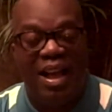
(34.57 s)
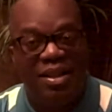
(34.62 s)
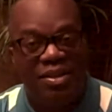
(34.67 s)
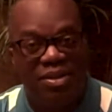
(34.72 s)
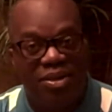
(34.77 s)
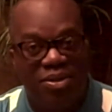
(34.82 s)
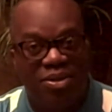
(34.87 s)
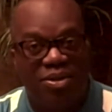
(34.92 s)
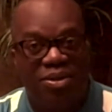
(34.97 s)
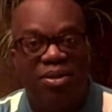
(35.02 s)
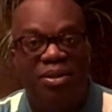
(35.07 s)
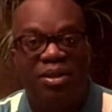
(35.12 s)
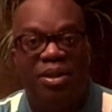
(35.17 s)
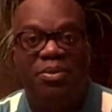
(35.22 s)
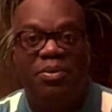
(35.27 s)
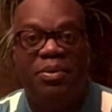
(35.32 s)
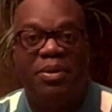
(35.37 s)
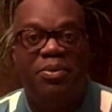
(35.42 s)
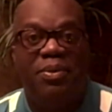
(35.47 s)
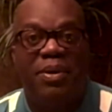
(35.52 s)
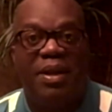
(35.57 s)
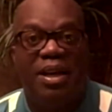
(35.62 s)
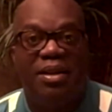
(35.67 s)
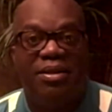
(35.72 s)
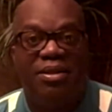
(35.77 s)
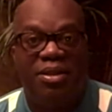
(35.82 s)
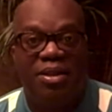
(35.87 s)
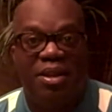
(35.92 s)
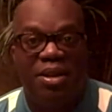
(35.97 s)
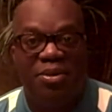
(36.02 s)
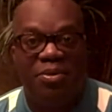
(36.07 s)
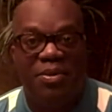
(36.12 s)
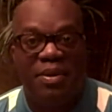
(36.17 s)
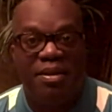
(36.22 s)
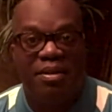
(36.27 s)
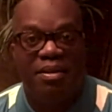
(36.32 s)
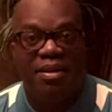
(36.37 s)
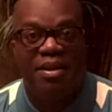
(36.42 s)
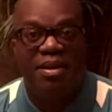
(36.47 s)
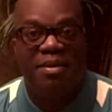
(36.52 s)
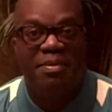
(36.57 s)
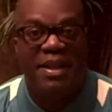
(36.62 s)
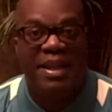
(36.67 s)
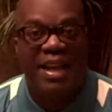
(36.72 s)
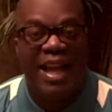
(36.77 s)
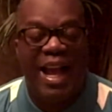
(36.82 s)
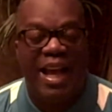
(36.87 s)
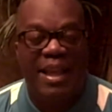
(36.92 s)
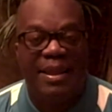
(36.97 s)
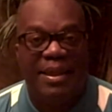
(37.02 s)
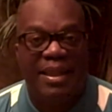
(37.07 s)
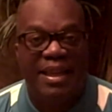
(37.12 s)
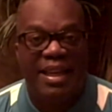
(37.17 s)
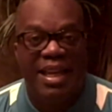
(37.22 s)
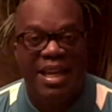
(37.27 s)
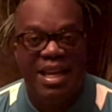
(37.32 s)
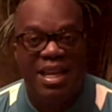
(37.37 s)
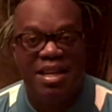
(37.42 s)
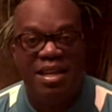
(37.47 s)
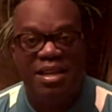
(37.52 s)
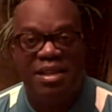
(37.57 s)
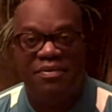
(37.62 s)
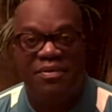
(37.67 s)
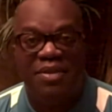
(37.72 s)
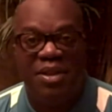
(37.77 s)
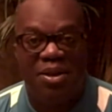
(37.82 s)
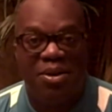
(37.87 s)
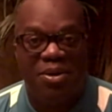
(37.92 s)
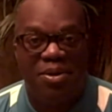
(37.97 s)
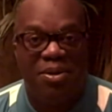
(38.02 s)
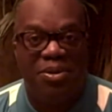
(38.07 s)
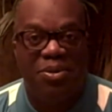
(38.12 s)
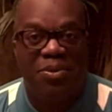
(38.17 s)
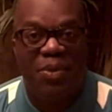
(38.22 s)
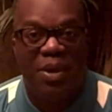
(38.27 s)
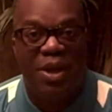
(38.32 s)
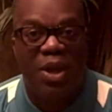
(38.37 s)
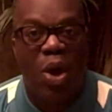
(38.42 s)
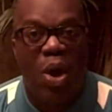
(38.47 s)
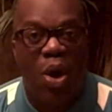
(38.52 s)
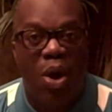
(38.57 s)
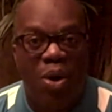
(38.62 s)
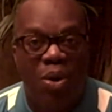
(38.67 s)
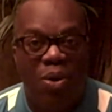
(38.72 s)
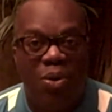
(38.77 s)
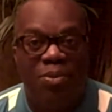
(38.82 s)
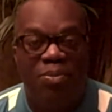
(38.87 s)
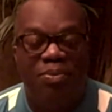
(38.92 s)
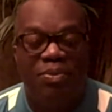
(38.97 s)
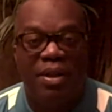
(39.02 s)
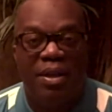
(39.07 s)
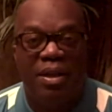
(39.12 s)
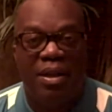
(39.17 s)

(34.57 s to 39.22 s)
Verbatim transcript: And so certainly we went out to dinner with them, and at the end of dinner on the way home,